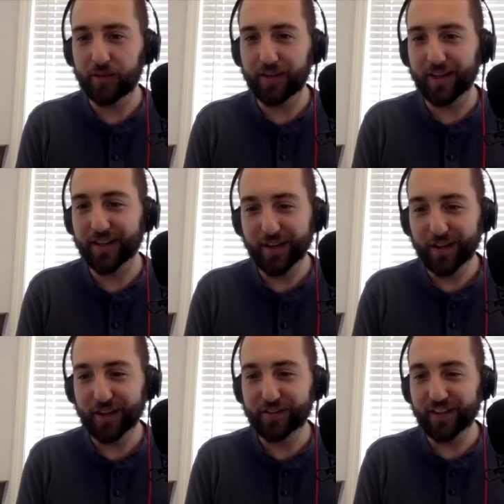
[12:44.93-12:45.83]
it's
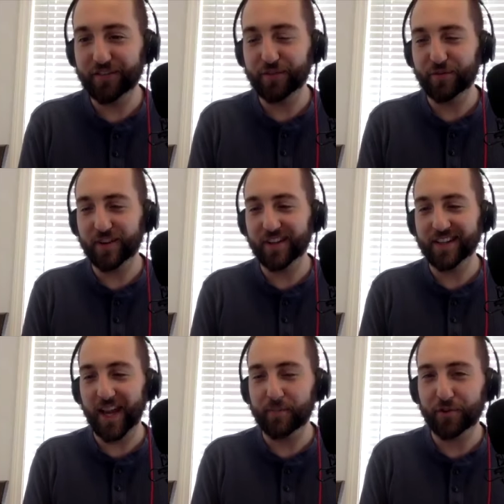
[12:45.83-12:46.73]
mm-hmm. easier for a
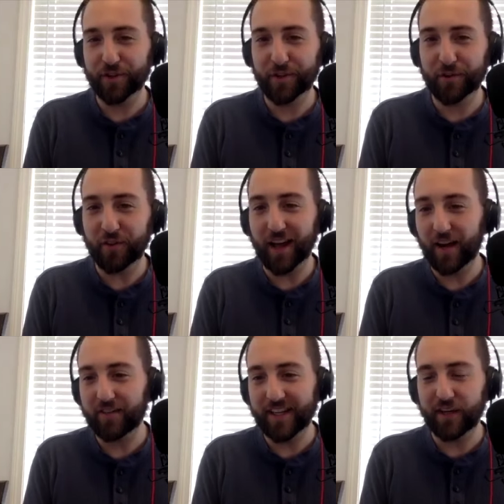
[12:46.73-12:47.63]
camel to go through the
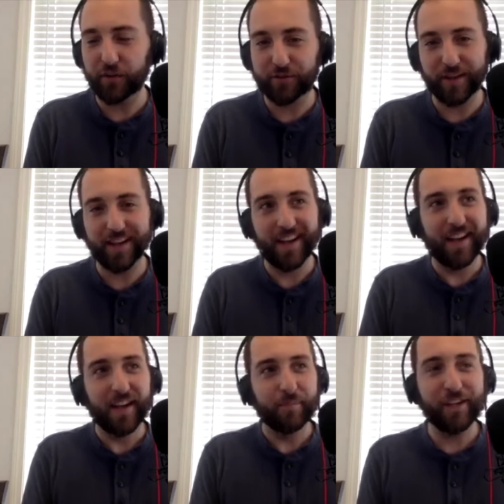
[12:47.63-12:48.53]
eye of a needle. So
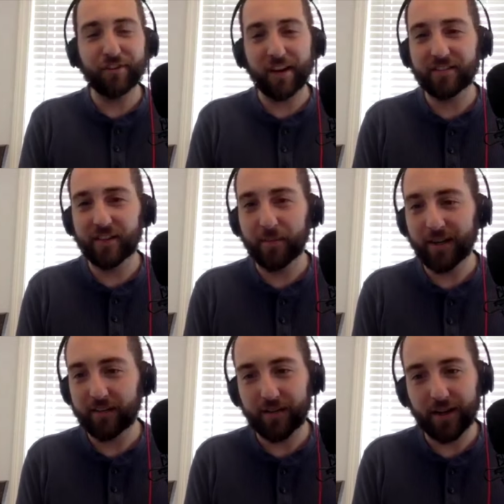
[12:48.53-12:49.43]
me chasing the
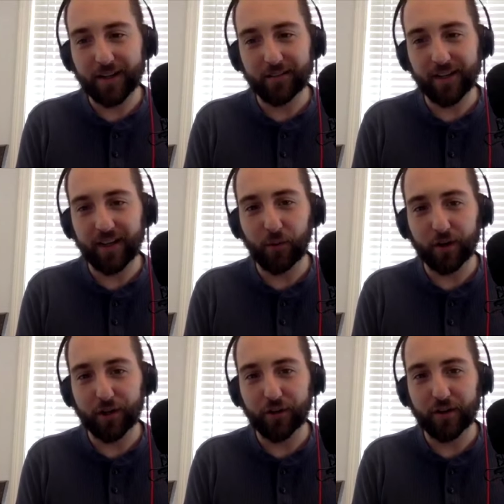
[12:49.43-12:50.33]
money is not going to lead
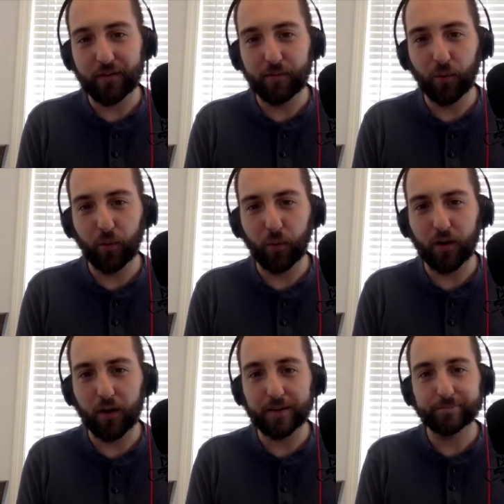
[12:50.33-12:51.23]
anywhere good.
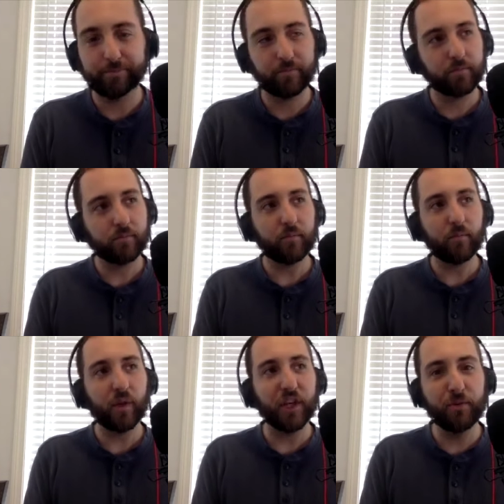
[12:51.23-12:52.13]
Or
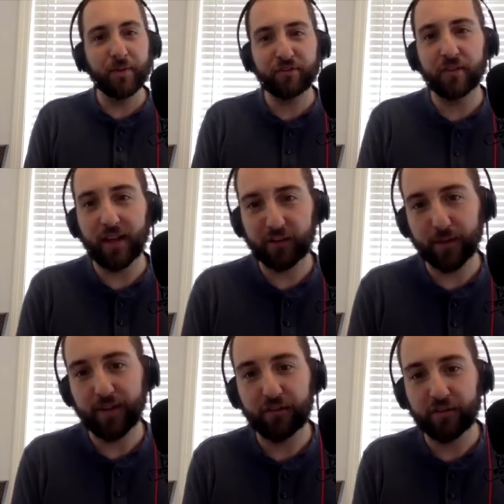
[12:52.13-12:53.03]
you mentioned the
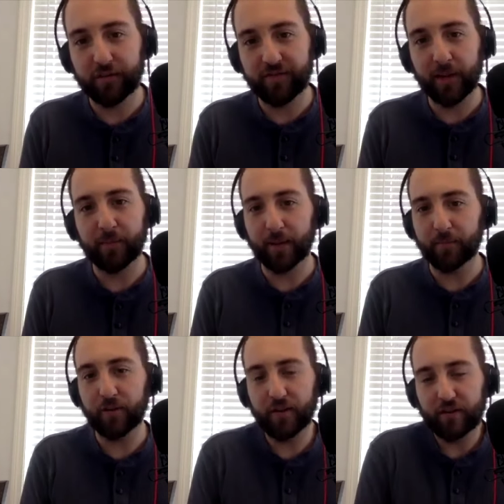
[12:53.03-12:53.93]
expectations of family.
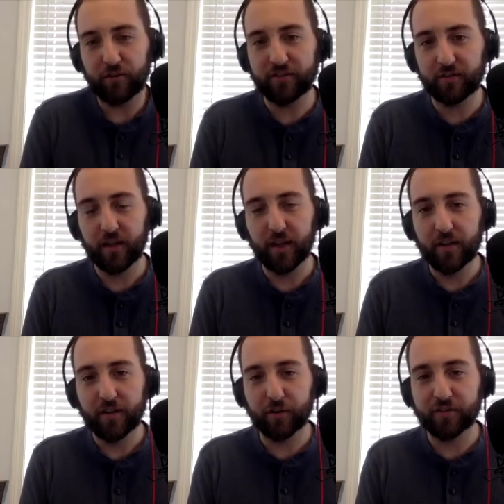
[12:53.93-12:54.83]
I'm uh, just
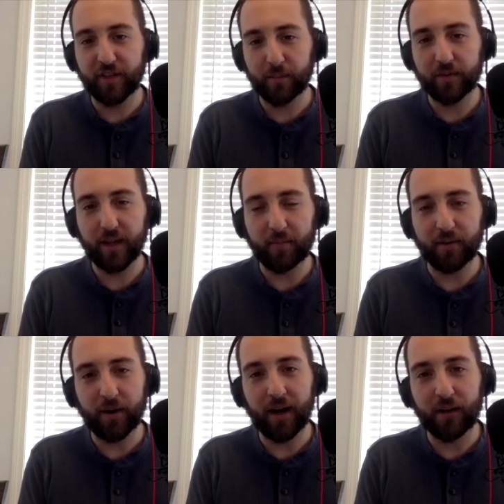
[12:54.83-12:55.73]
the verse com- came
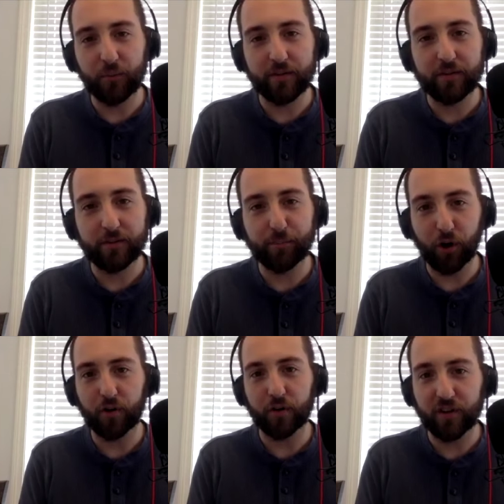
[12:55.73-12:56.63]
to mind with
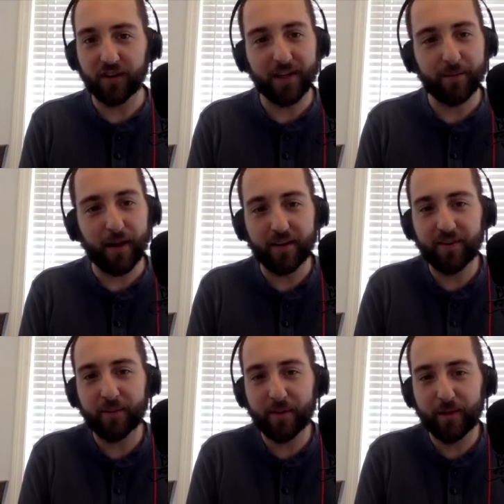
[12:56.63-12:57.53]
Paul talking about if
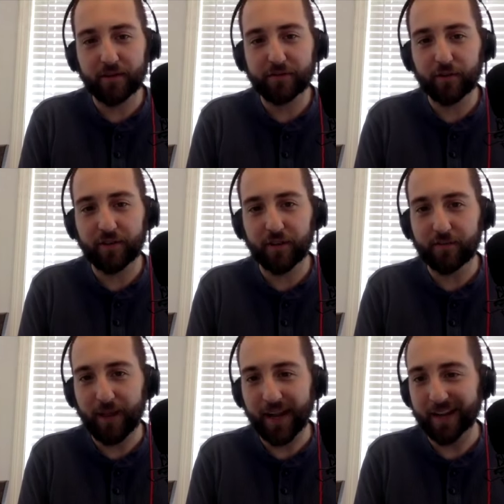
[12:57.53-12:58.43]
I'm going to be a servant of
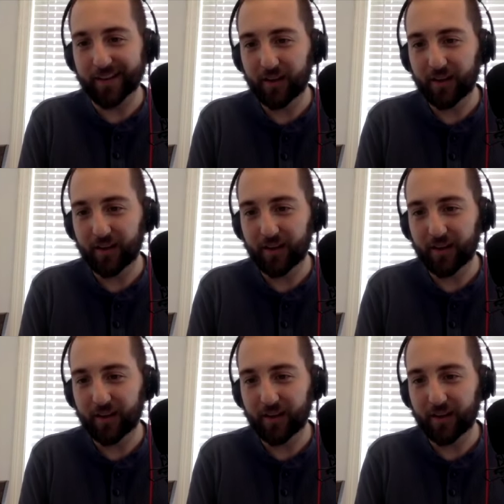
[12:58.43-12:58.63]
man